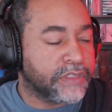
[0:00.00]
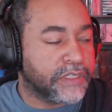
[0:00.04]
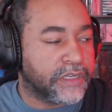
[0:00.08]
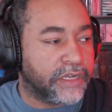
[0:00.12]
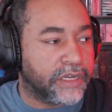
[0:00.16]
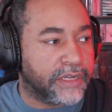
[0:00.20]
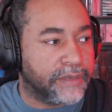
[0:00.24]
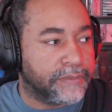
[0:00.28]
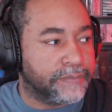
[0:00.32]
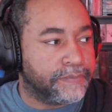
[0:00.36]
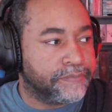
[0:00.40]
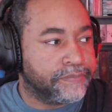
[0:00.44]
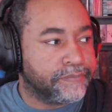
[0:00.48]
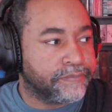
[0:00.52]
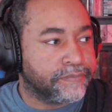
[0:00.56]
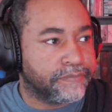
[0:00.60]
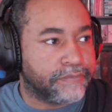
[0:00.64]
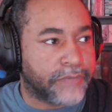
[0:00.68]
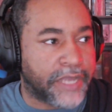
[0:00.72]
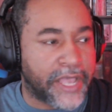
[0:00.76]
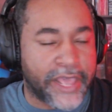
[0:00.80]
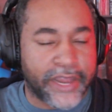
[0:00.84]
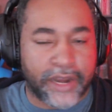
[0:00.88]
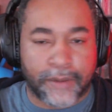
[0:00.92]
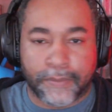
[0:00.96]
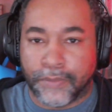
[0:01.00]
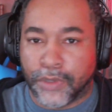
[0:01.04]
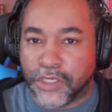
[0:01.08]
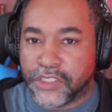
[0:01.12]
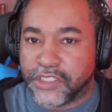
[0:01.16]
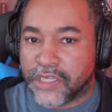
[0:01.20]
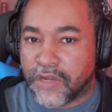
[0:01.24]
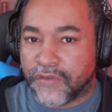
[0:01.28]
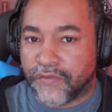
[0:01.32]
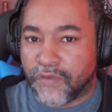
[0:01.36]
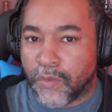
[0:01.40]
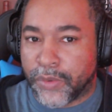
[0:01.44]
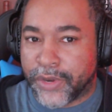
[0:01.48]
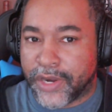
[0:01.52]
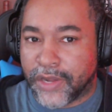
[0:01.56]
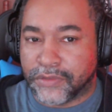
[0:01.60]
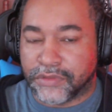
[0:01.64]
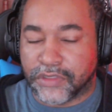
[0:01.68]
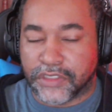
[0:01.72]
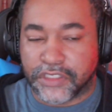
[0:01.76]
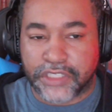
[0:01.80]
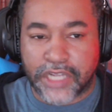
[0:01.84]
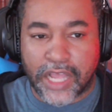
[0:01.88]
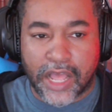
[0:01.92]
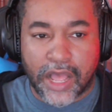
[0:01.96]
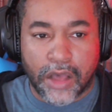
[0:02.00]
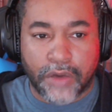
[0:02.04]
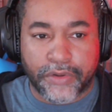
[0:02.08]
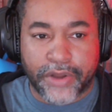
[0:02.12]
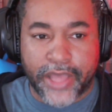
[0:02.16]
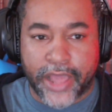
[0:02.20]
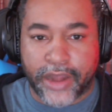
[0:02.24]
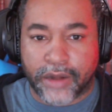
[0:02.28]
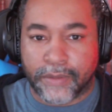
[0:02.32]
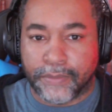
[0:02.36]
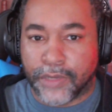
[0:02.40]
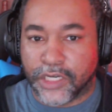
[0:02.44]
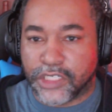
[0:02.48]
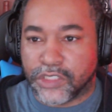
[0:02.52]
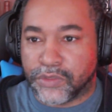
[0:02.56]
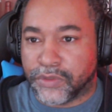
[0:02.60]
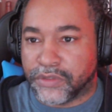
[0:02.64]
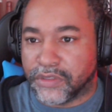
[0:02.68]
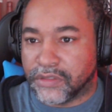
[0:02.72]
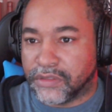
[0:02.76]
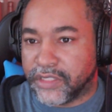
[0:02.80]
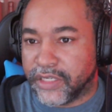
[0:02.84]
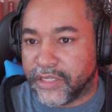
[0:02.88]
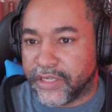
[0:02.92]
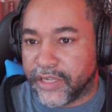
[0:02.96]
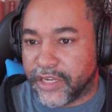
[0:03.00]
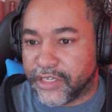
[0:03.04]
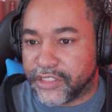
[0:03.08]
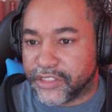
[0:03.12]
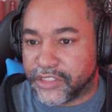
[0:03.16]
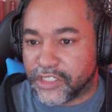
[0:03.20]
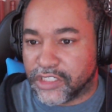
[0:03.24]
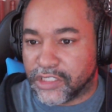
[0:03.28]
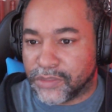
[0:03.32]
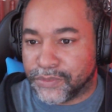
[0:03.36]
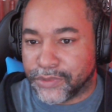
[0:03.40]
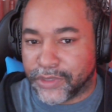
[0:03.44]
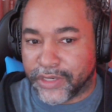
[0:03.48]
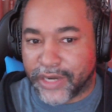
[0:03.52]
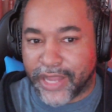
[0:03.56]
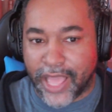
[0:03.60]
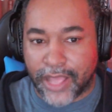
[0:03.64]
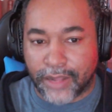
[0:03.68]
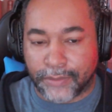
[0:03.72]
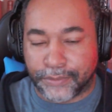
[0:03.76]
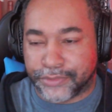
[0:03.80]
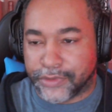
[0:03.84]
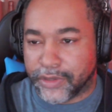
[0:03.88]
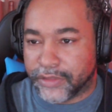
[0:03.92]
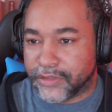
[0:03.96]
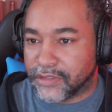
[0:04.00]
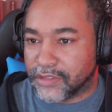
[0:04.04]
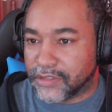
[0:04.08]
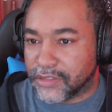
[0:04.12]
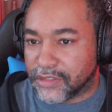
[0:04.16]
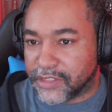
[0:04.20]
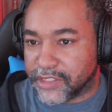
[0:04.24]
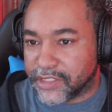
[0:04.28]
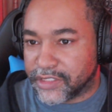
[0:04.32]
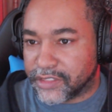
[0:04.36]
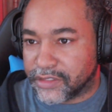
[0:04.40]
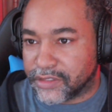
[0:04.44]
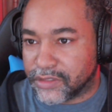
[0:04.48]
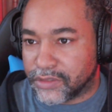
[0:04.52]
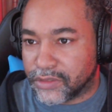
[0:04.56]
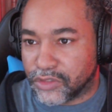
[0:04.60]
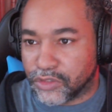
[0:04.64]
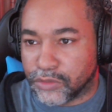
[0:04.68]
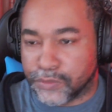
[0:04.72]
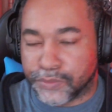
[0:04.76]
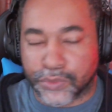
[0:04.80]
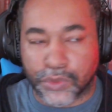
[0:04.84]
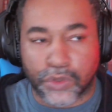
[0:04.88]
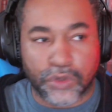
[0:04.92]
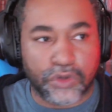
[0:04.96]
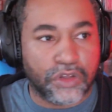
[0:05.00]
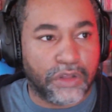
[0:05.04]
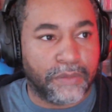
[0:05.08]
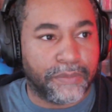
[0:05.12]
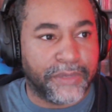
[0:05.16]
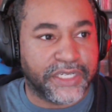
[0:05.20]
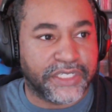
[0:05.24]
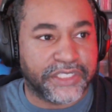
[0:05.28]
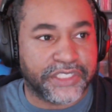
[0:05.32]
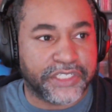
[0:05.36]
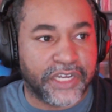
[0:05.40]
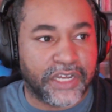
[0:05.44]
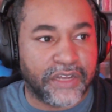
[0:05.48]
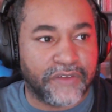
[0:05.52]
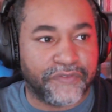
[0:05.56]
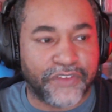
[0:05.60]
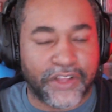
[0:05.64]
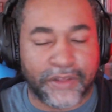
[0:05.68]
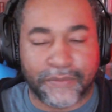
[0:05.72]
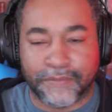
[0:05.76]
I had a bunch of them when I was a child. I had a bunch when I was teenagers, but I had brothers and sisters who broke all my stuff.